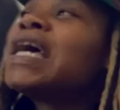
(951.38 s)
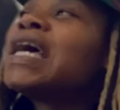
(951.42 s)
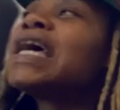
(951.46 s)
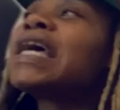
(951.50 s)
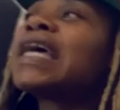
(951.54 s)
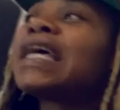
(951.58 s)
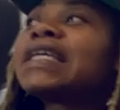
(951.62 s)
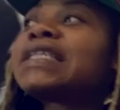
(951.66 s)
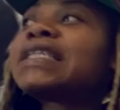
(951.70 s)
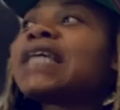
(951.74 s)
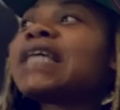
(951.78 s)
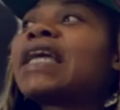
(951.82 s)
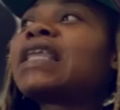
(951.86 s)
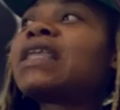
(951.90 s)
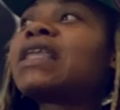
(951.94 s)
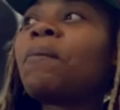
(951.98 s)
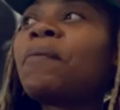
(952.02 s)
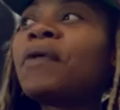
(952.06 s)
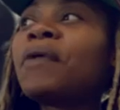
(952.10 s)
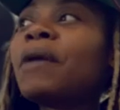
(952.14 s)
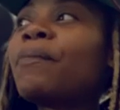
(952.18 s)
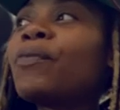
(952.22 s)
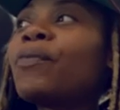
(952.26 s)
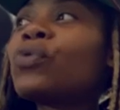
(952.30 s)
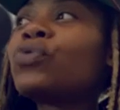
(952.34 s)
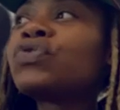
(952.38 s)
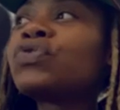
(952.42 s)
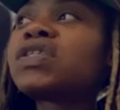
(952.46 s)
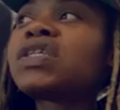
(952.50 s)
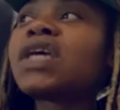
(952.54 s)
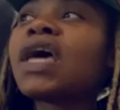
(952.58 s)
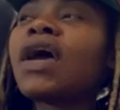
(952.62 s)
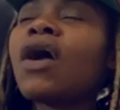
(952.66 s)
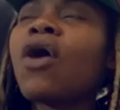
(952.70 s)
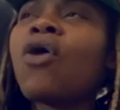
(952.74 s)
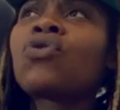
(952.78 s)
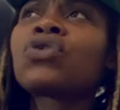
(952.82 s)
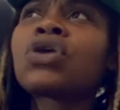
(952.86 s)
It's like the people who
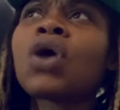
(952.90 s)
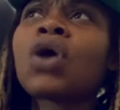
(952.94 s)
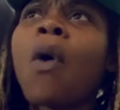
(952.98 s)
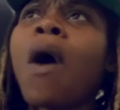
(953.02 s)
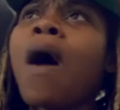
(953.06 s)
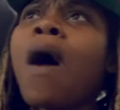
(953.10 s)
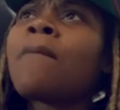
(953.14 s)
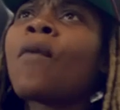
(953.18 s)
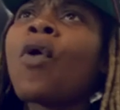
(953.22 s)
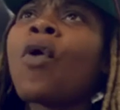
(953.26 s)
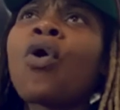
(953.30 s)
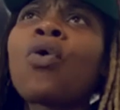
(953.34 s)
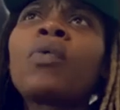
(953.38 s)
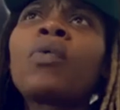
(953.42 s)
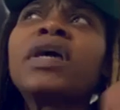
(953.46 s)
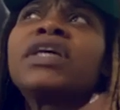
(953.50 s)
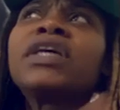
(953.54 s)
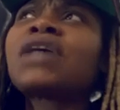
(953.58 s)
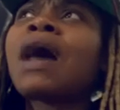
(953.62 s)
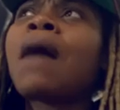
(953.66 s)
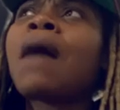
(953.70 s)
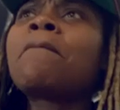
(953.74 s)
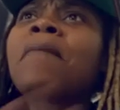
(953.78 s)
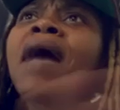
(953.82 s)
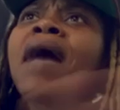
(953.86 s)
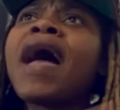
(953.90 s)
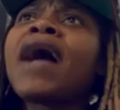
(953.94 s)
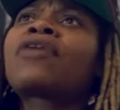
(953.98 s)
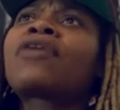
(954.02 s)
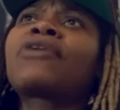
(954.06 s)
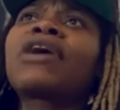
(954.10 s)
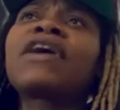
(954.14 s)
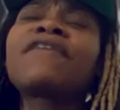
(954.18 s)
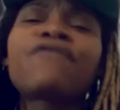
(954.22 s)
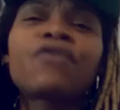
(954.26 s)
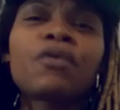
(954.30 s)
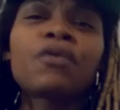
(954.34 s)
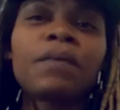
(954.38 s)
say, "Oh, yo, I'm always I'm mad
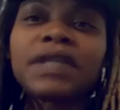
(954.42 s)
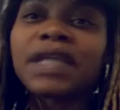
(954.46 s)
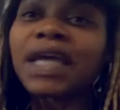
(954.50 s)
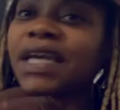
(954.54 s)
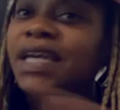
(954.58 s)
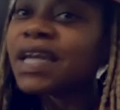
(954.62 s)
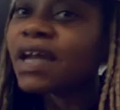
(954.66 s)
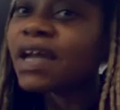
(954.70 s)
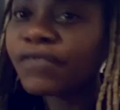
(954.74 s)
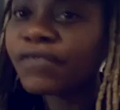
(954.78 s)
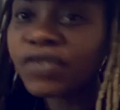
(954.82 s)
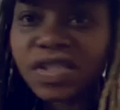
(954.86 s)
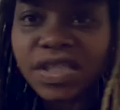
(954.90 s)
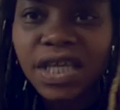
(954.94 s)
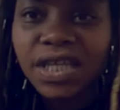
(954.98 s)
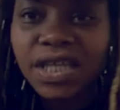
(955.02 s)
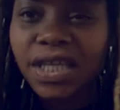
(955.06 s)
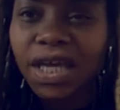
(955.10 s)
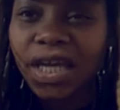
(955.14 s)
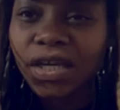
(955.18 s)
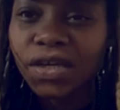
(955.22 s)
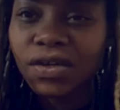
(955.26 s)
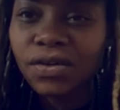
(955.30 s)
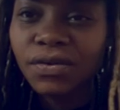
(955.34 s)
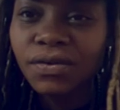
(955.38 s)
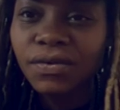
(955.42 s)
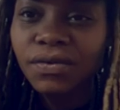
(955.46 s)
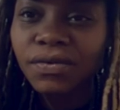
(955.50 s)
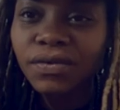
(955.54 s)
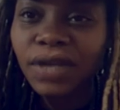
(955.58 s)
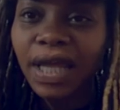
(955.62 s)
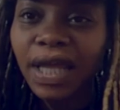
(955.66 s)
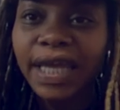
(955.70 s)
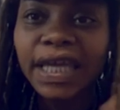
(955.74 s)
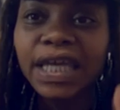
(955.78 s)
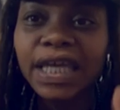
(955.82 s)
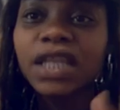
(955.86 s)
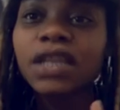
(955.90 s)
grateful," but they never say thank you,
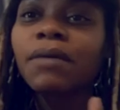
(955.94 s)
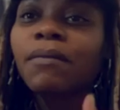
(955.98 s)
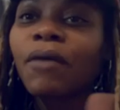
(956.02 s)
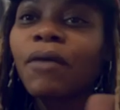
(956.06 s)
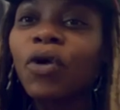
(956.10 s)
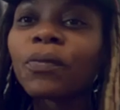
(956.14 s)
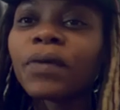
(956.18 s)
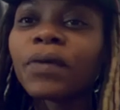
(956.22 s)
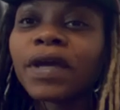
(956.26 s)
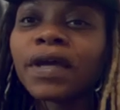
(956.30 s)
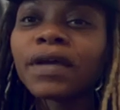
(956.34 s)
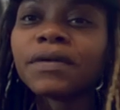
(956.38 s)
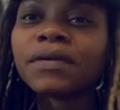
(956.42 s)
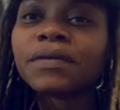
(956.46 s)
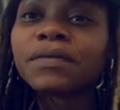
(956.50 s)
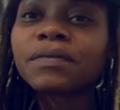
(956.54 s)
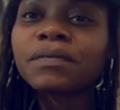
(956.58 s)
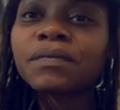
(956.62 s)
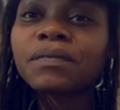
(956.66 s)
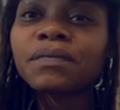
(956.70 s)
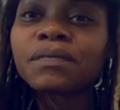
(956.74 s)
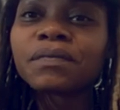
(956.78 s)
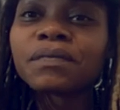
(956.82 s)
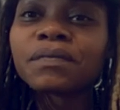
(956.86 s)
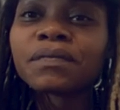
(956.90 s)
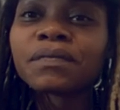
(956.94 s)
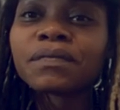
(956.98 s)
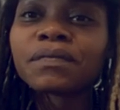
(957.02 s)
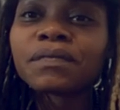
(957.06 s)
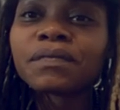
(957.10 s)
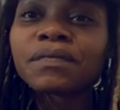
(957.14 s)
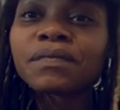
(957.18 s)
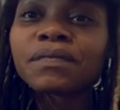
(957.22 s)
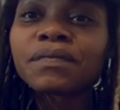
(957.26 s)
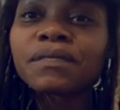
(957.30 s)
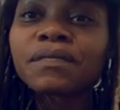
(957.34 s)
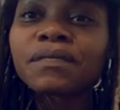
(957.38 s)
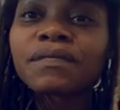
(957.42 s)
like in the moment.
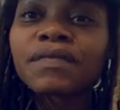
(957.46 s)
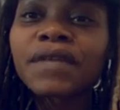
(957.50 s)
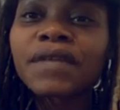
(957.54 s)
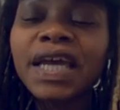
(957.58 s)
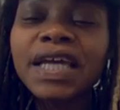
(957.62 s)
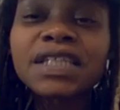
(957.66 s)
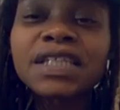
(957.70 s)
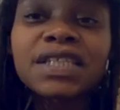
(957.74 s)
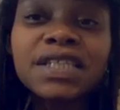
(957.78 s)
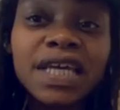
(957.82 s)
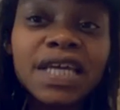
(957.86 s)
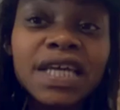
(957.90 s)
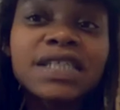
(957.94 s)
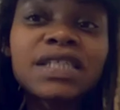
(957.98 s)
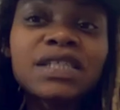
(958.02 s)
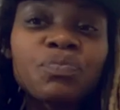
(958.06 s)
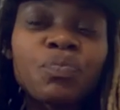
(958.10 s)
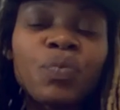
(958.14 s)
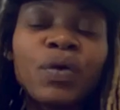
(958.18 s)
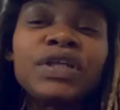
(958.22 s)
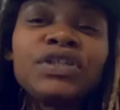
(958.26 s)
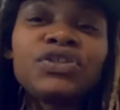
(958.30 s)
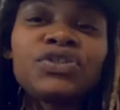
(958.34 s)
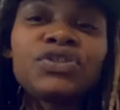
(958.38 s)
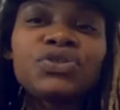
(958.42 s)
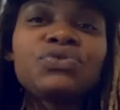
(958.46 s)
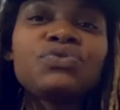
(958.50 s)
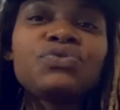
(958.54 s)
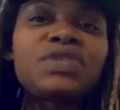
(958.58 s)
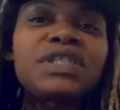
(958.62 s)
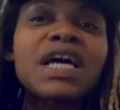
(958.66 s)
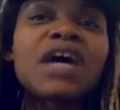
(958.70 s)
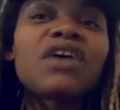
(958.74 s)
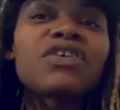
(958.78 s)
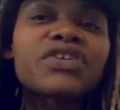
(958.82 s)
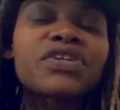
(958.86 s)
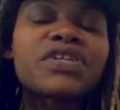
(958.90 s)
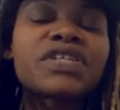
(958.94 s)
Yeah. It's it's when do you
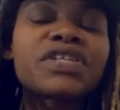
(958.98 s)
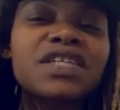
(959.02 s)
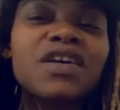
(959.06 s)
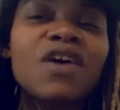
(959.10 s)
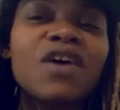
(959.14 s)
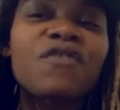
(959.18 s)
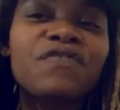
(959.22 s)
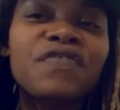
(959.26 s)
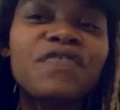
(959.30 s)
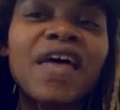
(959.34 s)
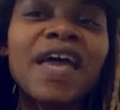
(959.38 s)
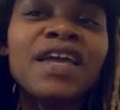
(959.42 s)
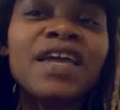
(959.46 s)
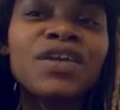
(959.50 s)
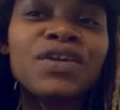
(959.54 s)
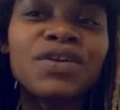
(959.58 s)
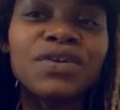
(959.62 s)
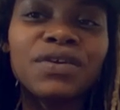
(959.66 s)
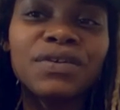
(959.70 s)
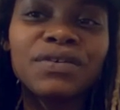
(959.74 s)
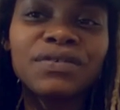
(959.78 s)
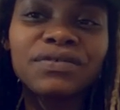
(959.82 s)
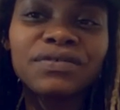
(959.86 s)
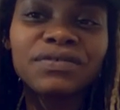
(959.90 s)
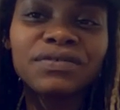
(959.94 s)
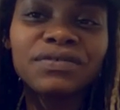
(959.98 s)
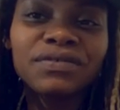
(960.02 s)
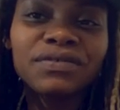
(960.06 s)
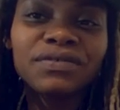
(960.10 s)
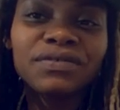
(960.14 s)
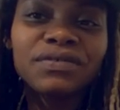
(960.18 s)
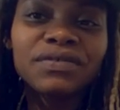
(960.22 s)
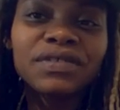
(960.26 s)
tell yourself thank you, yeah.